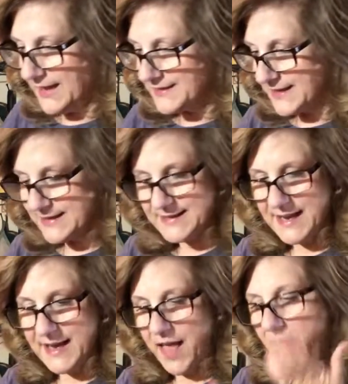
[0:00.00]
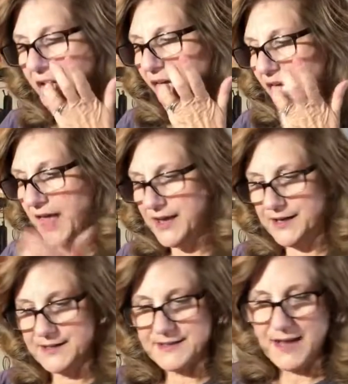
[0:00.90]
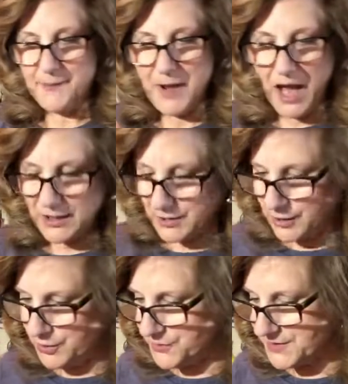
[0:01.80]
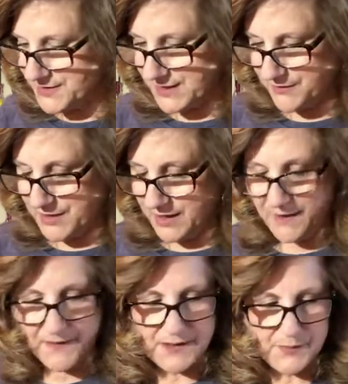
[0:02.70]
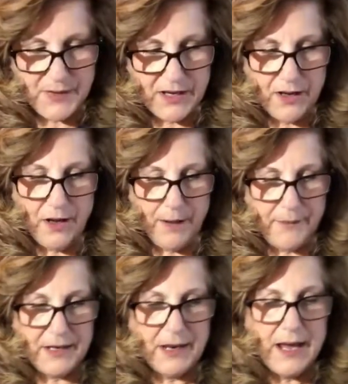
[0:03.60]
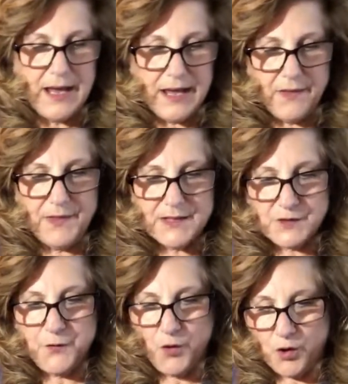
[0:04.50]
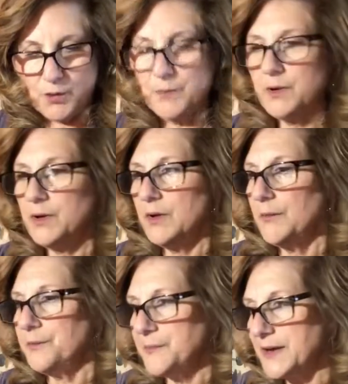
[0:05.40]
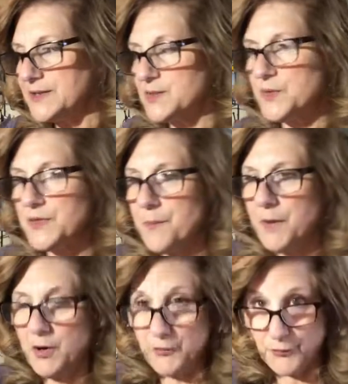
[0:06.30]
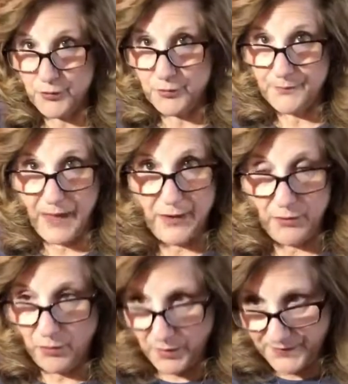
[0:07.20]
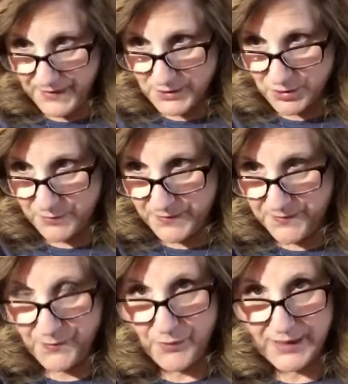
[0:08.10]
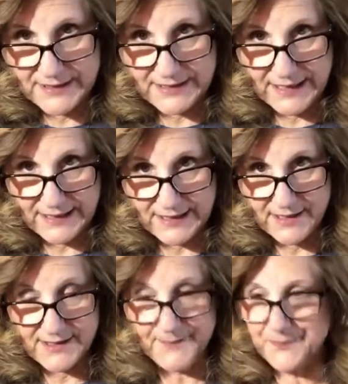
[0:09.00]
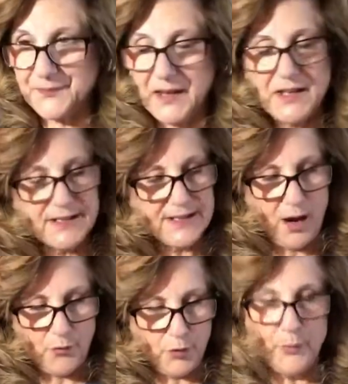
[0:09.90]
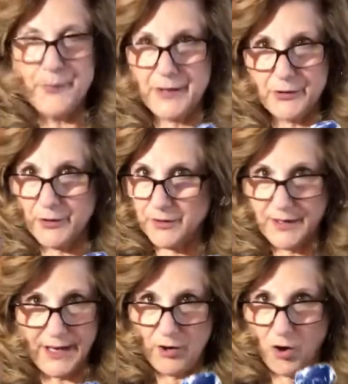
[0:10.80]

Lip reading: they say it is. And I'm not going to use stevia in this. I mean, in this form, mixed with the monk fruit, I don't know what they do, but when it's like this, it's not real bitter at